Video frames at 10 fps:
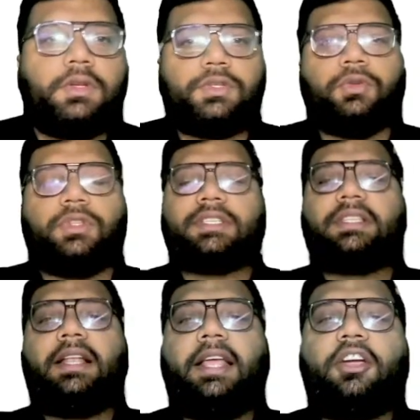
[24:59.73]
So this is
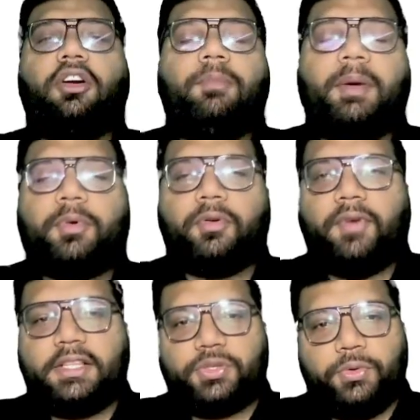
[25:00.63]
the link of my
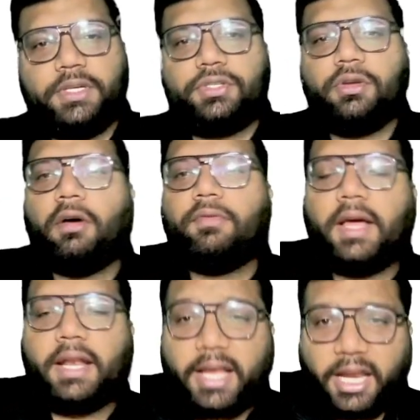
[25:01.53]
profile, students, of
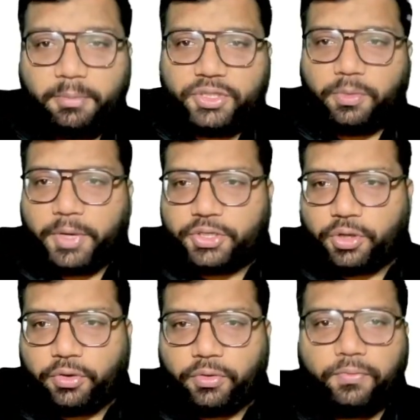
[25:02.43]
Unacademy. So make
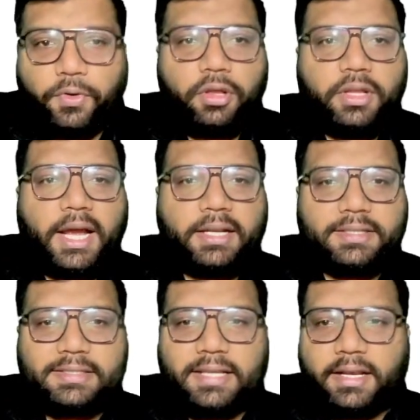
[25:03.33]
sure you follow that.
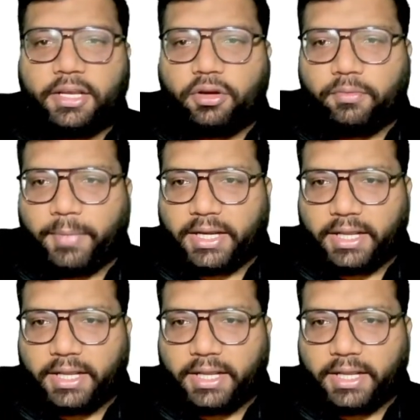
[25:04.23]
This is the link of my